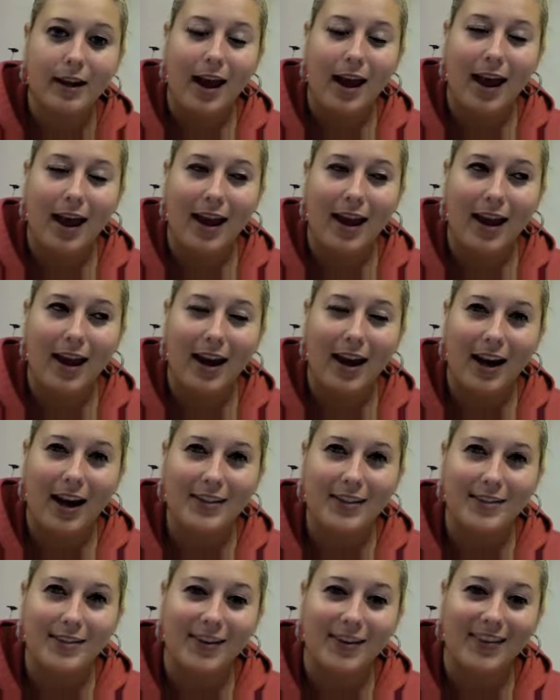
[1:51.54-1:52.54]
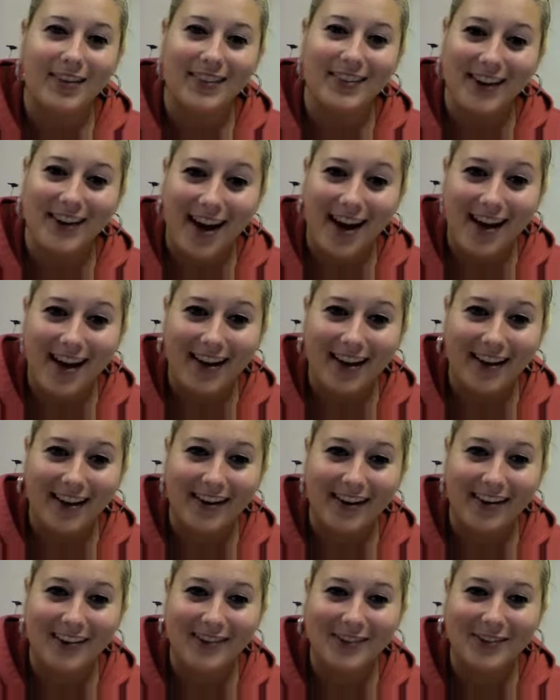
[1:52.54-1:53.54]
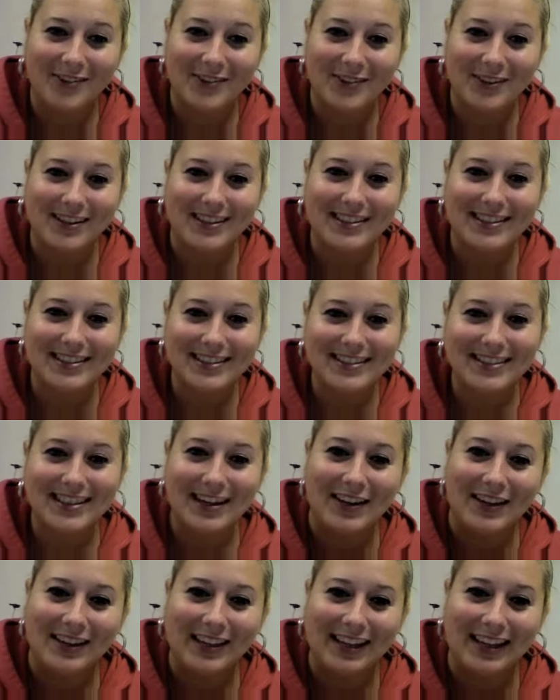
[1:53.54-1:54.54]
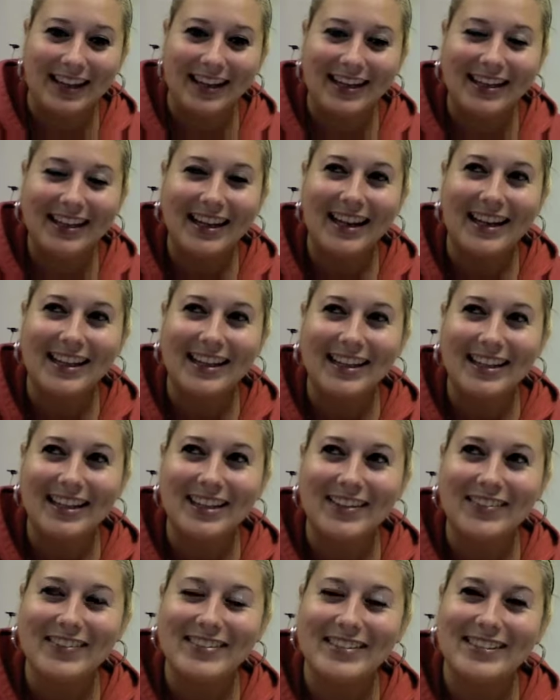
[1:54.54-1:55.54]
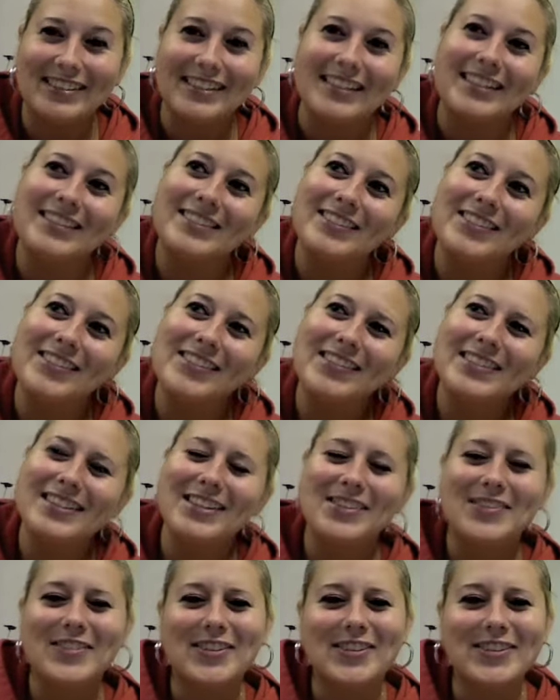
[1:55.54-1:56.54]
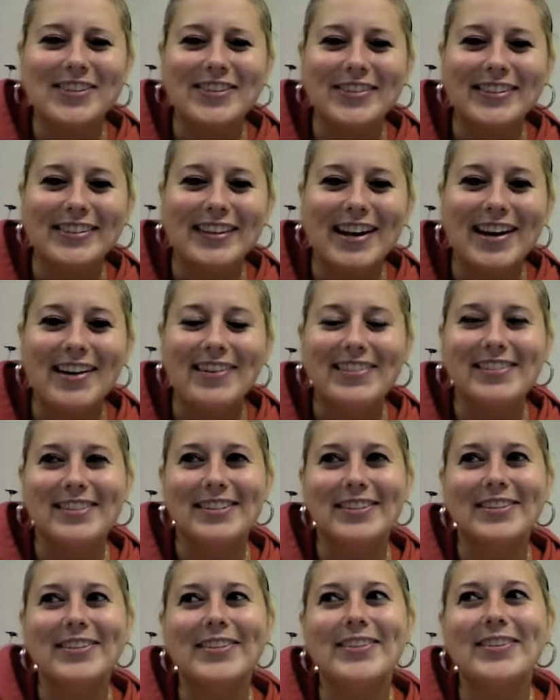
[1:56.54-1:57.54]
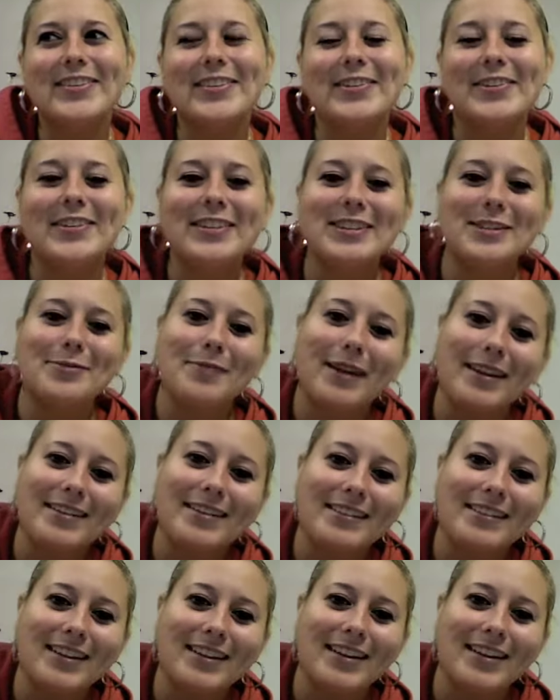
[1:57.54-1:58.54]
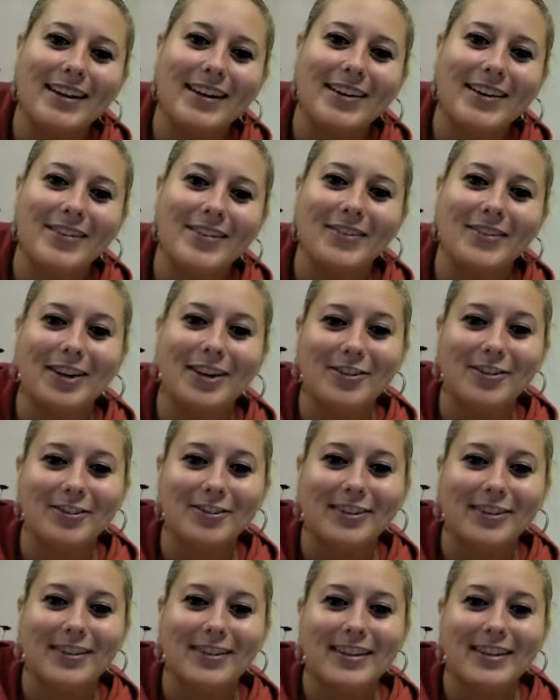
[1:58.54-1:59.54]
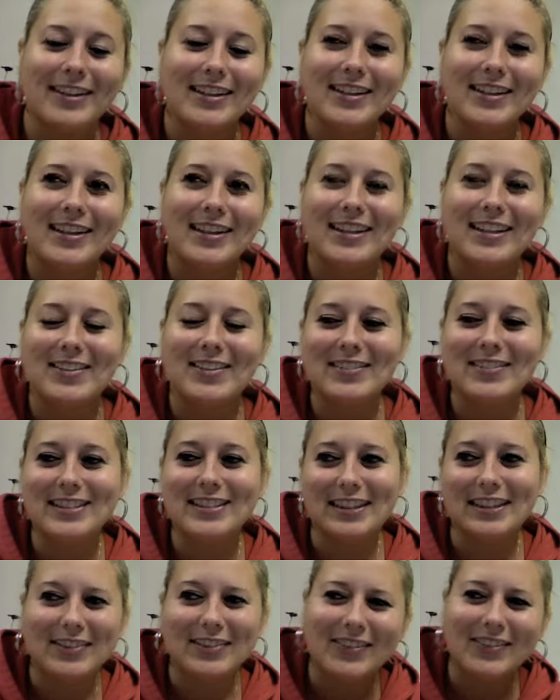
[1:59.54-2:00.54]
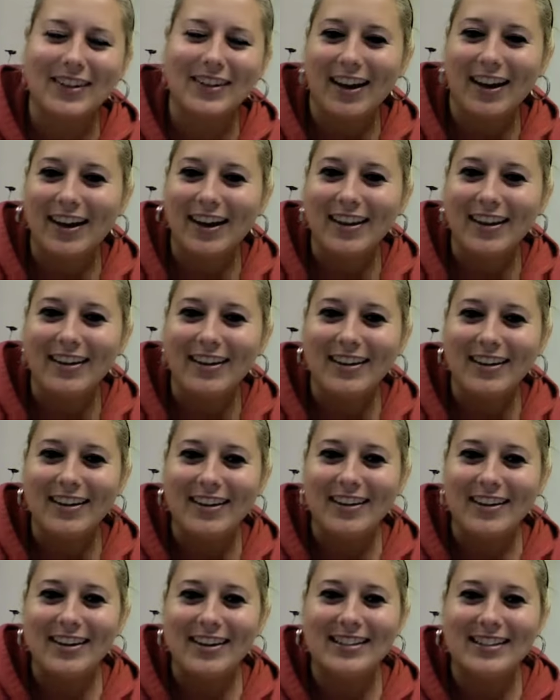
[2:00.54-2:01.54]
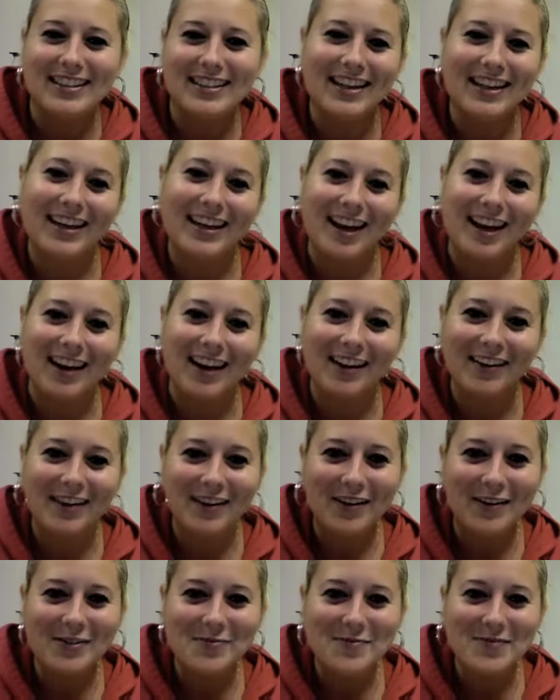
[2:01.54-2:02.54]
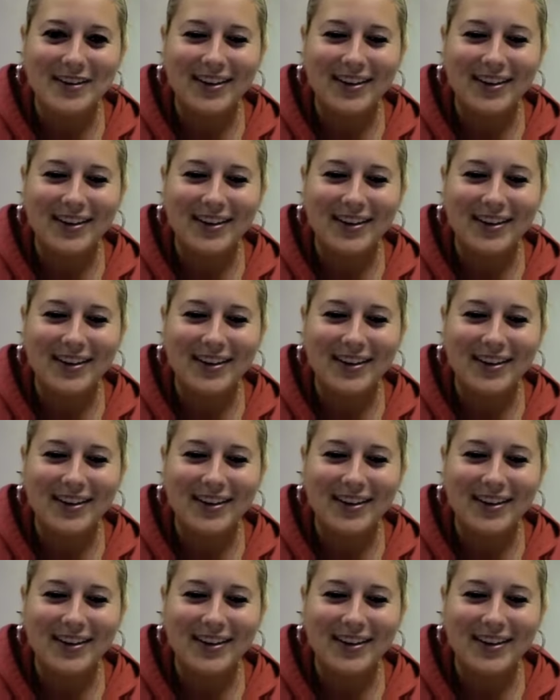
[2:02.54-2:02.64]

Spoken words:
And I saw the guy who works there again, and he was like, so he's like, where are you going now? I was like, oh, I'm going to Mandala now, whatever. He was like, oh yeah? He's like, can I come?